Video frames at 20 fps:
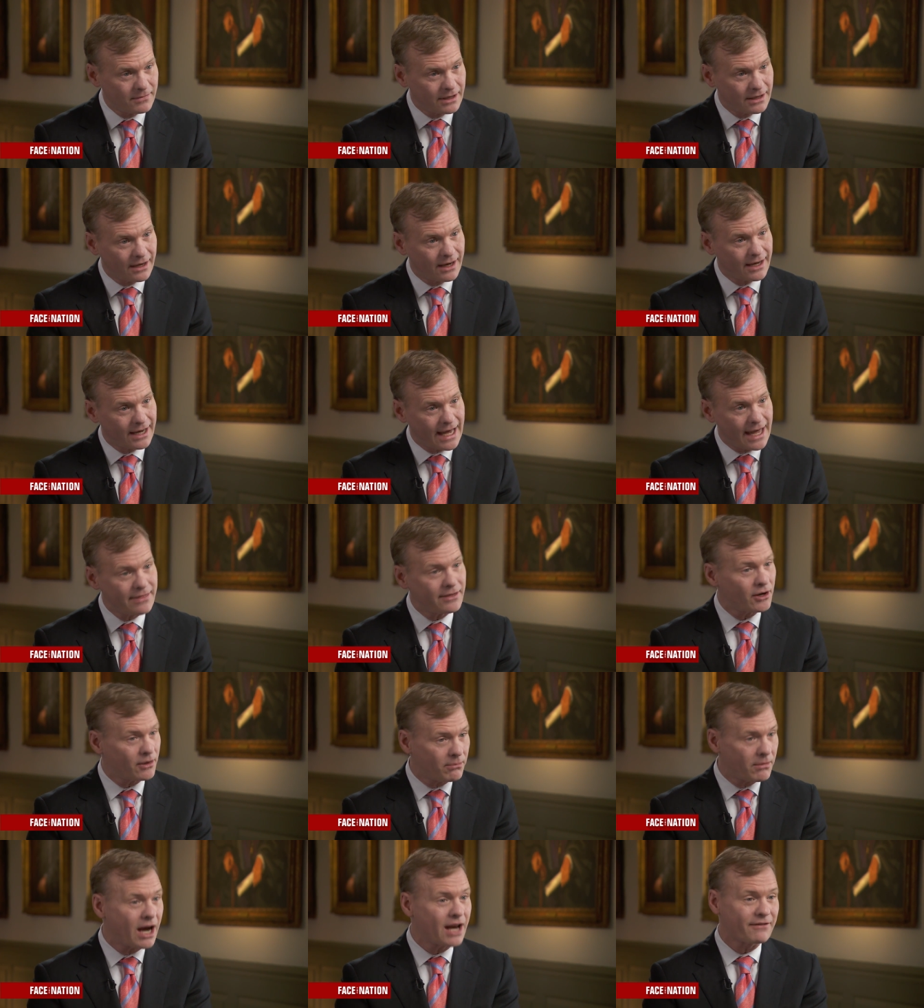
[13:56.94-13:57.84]
uh, and
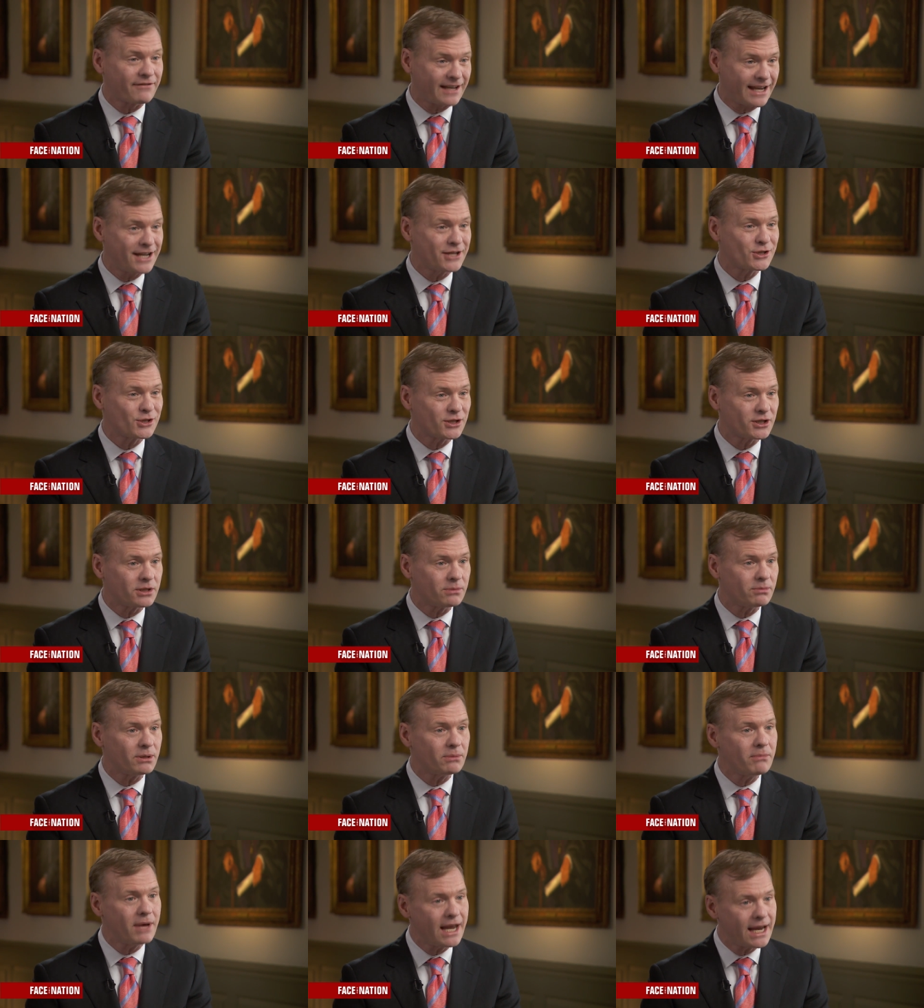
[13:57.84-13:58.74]
there are modifications to
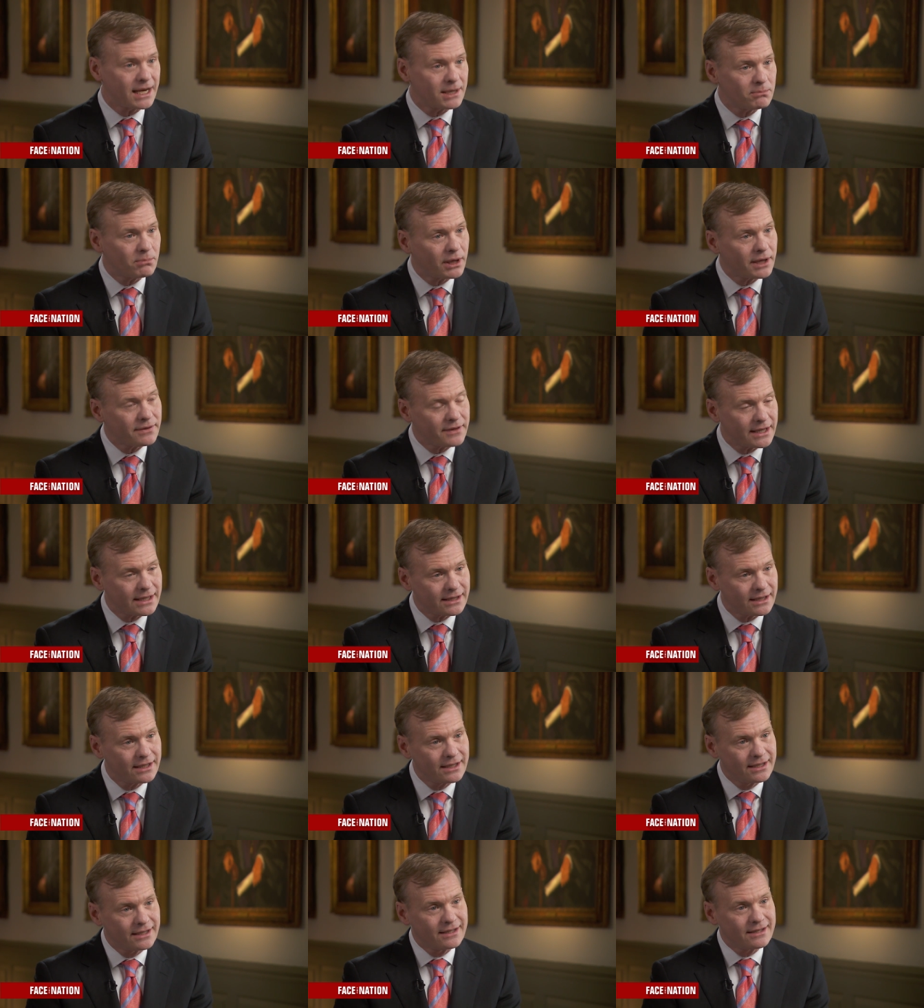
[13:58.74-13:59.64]
be made, but that,
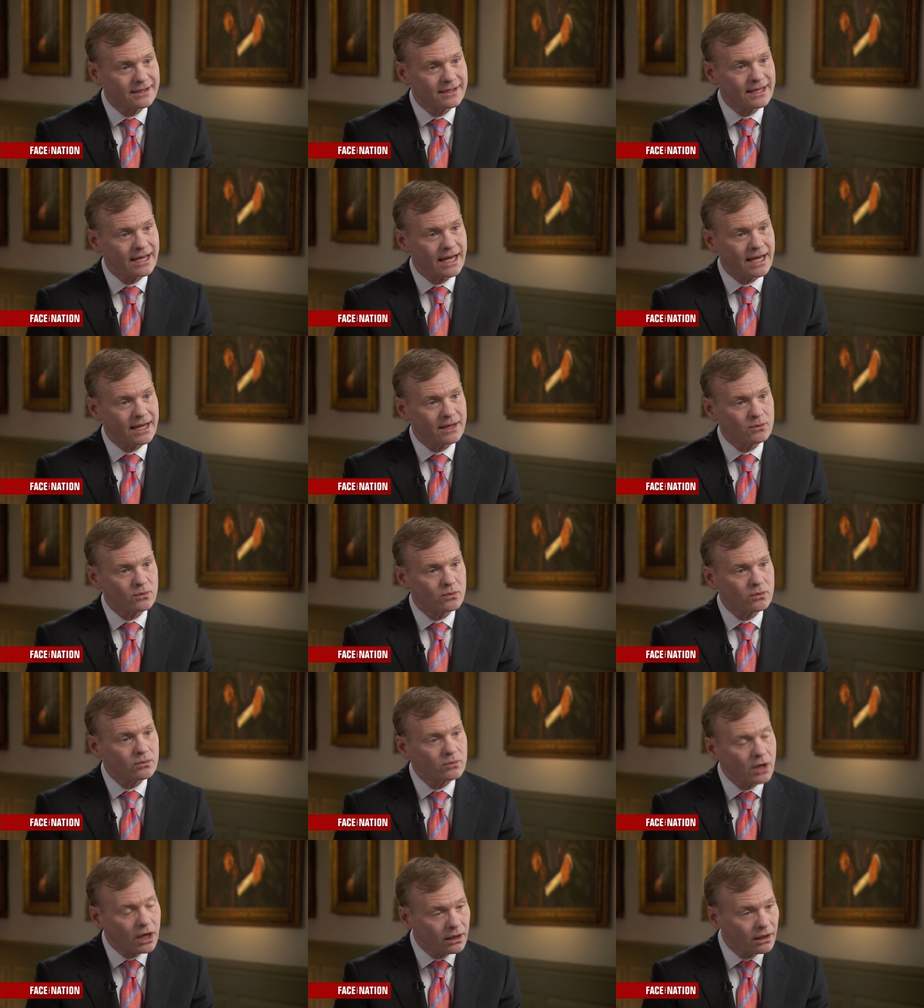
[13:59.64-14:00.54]
that
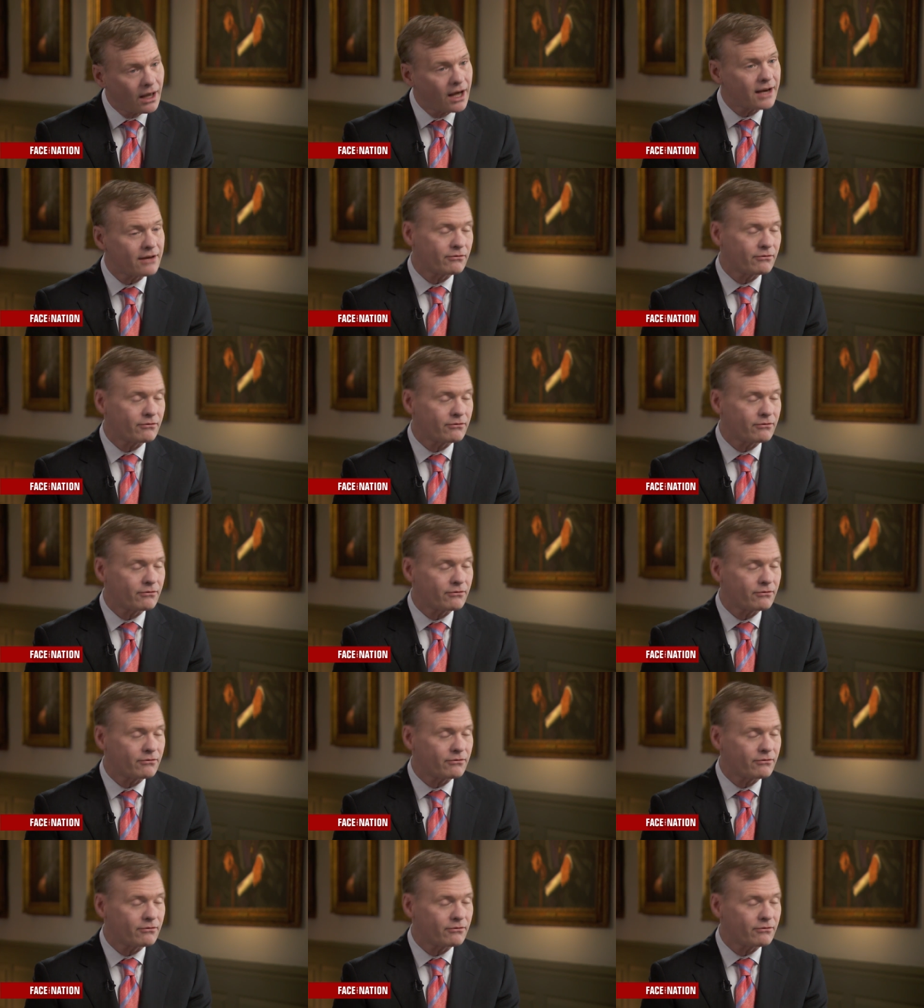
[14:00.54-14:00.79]
a lot